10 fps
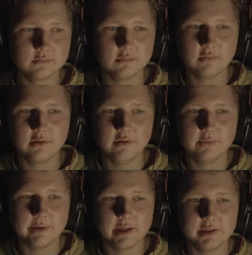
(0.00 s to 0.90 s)
or we
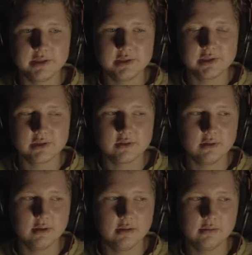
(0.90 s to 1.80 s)
can just
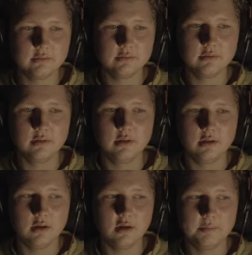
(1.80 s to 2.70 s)

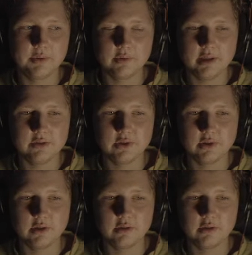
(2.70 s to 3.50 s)
operator,